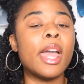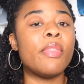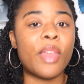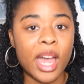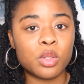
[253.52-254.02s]

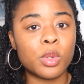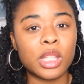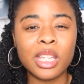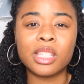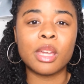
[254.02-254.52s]
And that's where
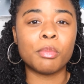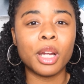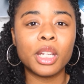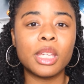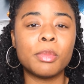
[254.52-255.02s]
things get
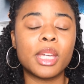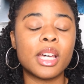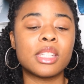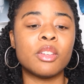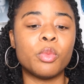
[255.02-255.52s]
murky
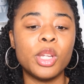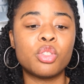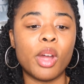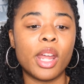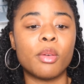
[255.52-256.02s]
because if
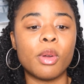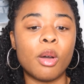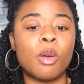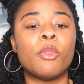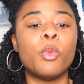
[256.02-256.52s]
we trade up,
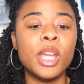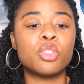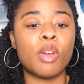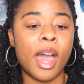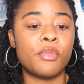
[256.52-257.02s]
if we
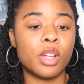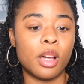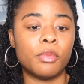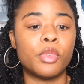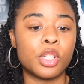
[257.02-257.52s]
draft
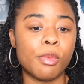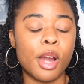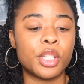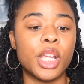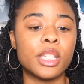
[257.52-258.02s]
up for
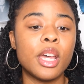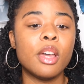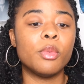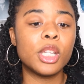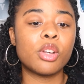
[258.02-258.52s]
Ja'Marr Chase,
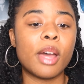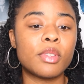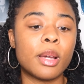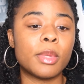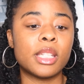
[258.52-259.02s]
we
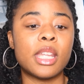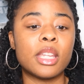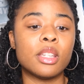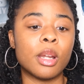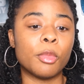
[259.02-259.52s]
draft up, let's
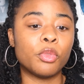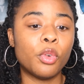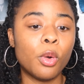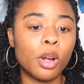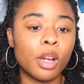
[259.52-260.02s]
say, the number
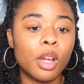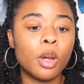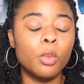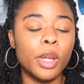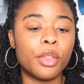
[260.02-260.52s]
four
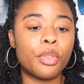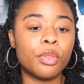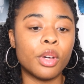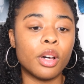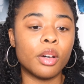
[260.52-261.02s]
with
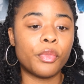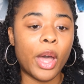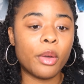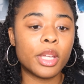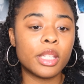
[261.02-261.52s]
the
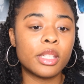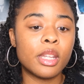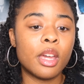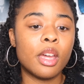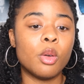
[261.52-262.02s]
Falcons,